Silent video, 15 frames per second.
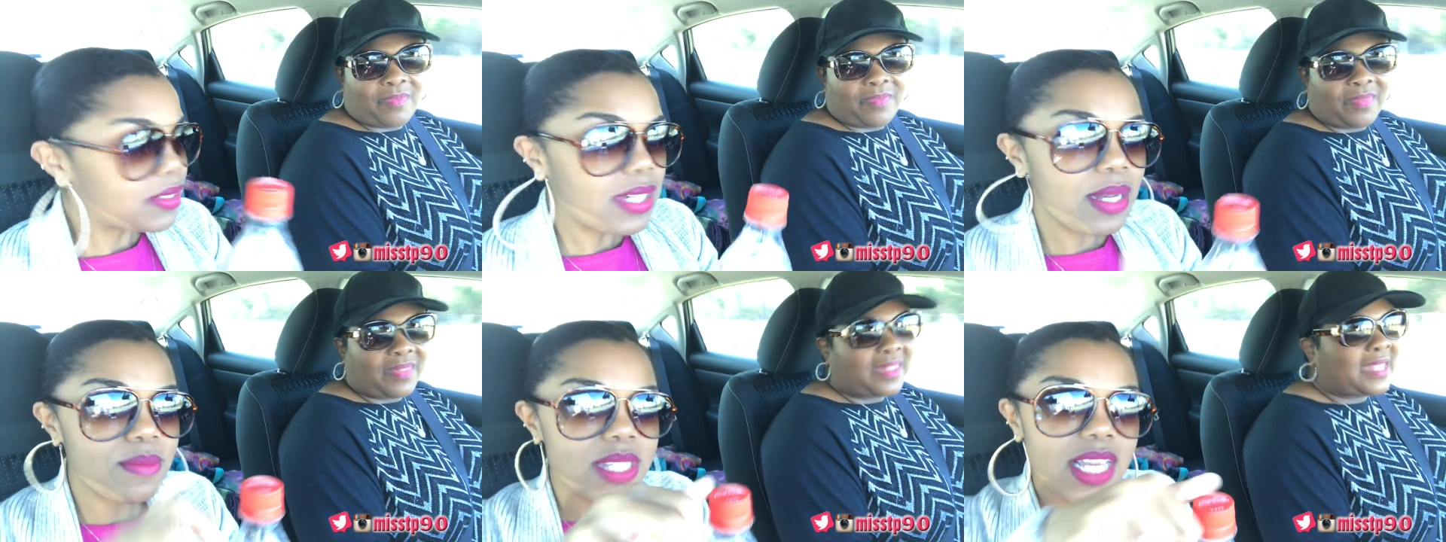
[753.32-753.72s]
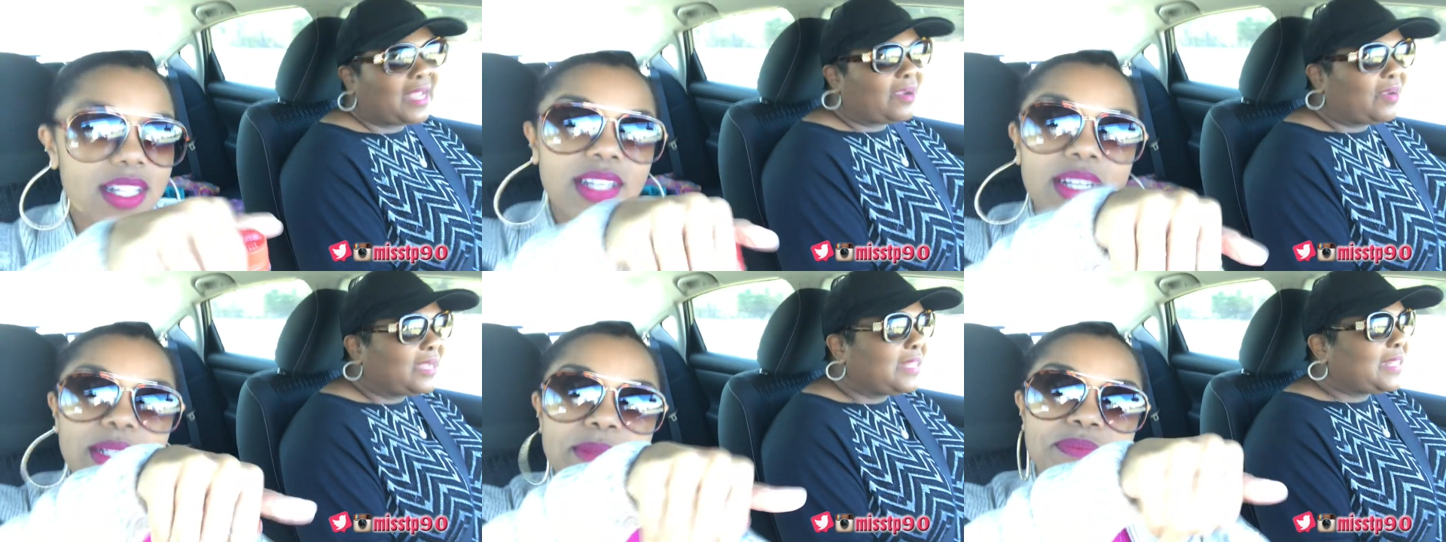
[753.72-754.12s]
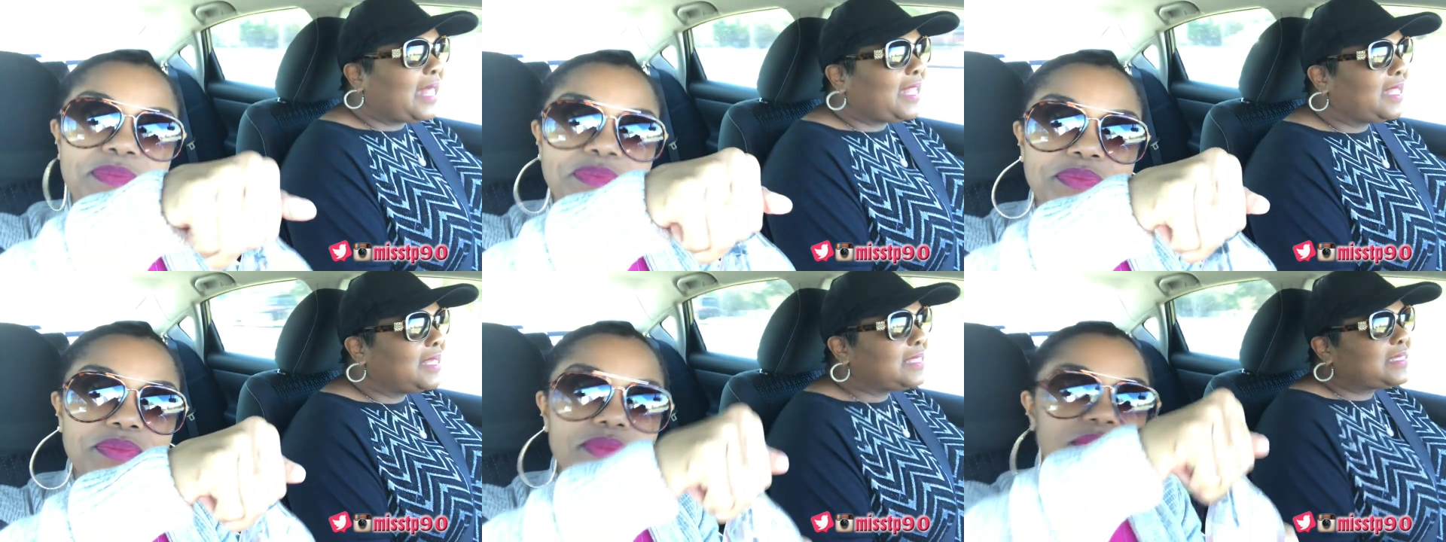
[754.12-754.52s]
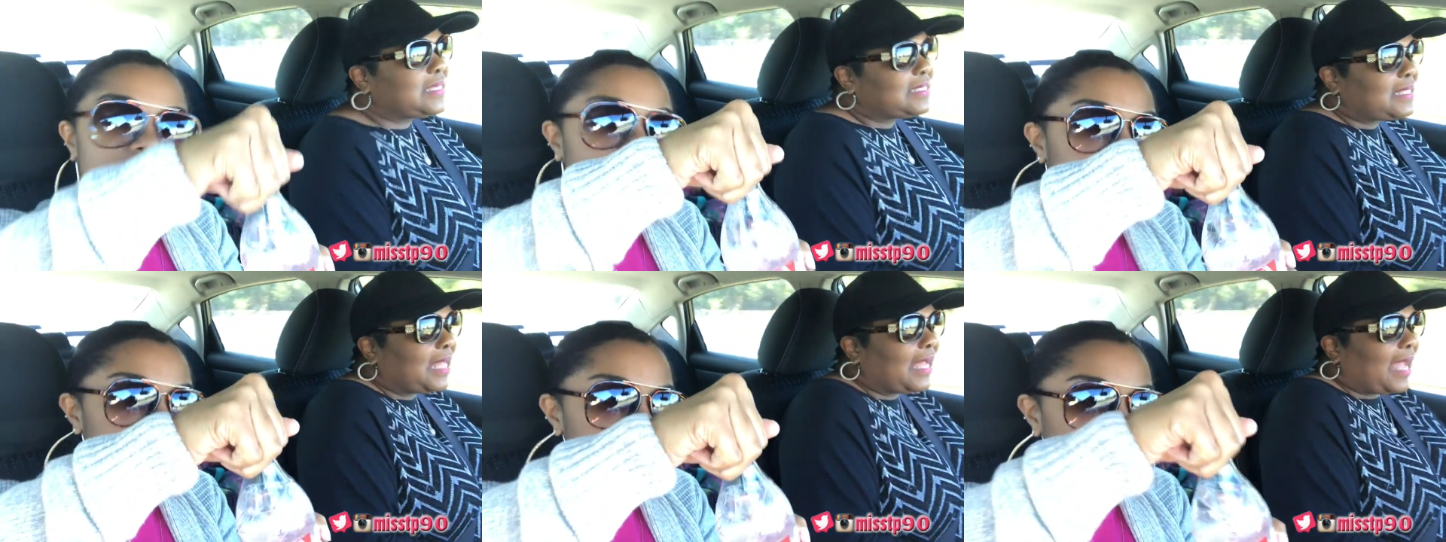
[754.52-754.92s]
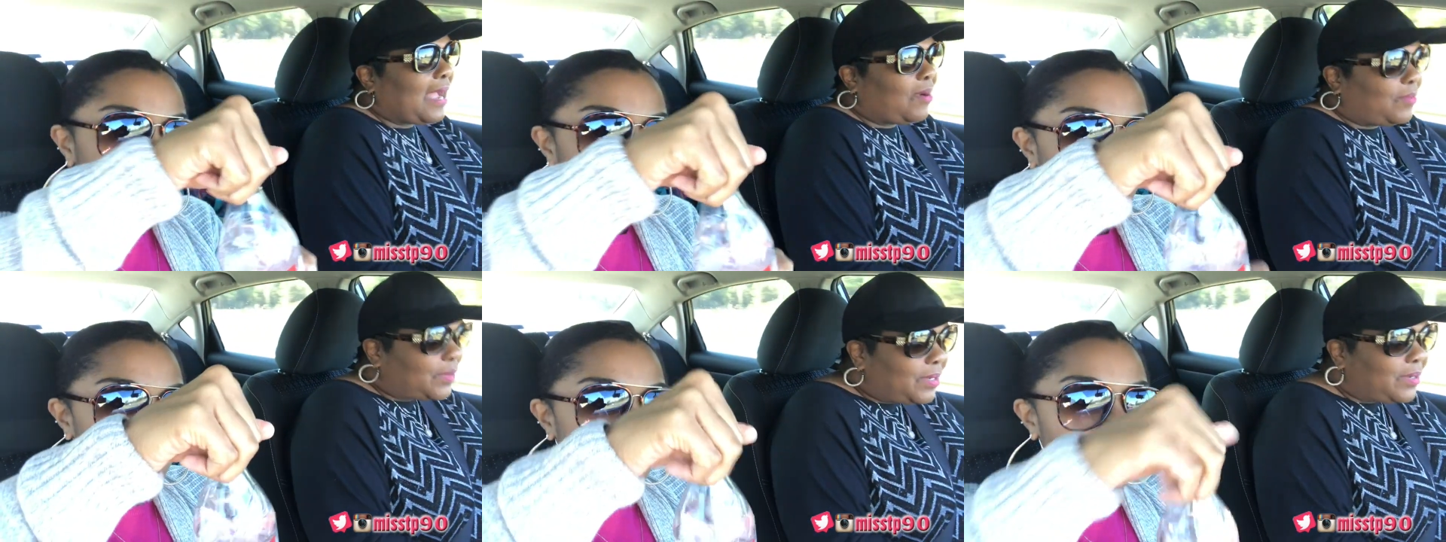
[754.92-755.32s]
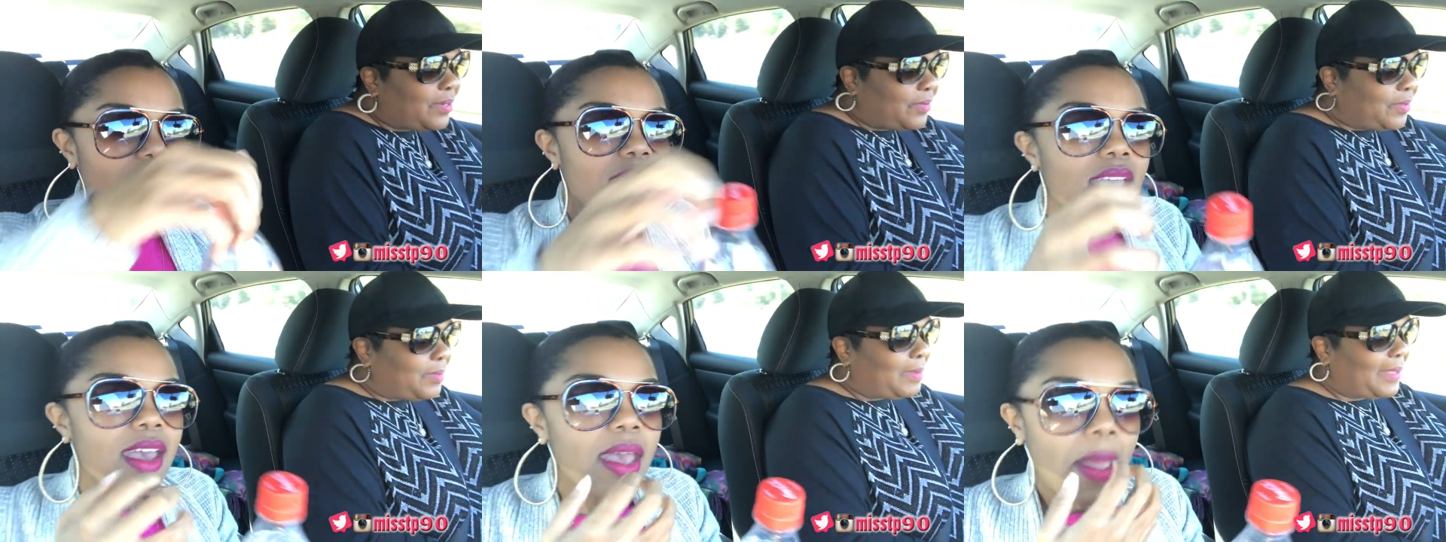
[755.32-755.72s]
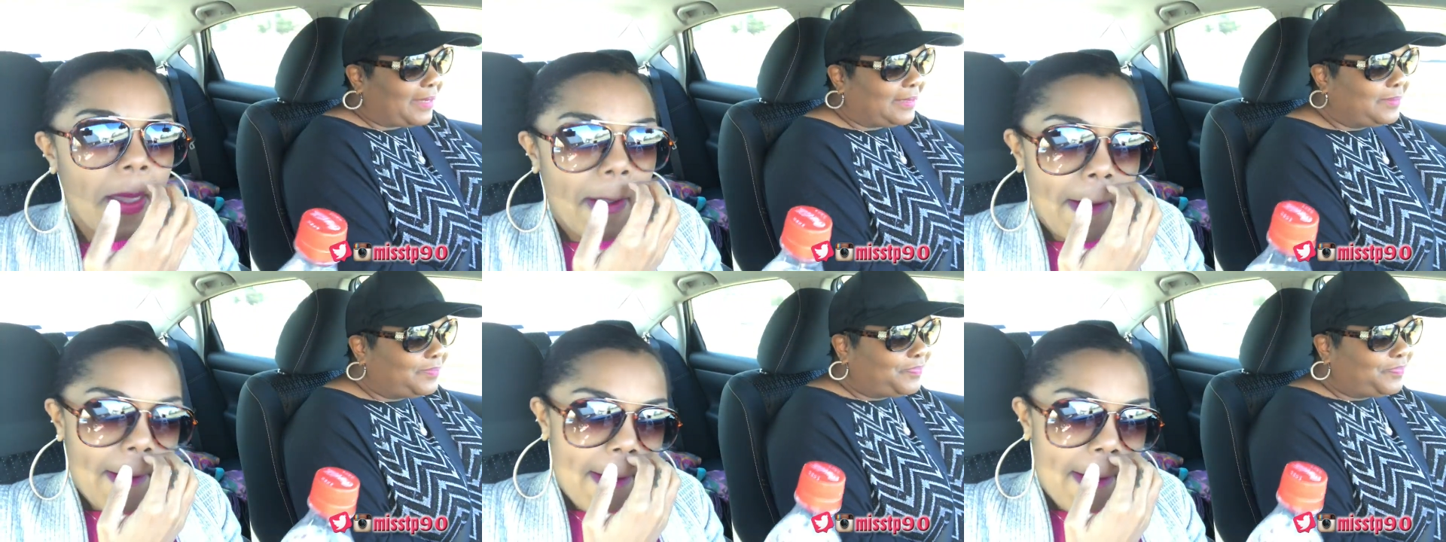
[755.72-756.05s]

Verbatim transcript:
Speaker 1: I'm telling yeah, you. That looks just like our Coca-Cola.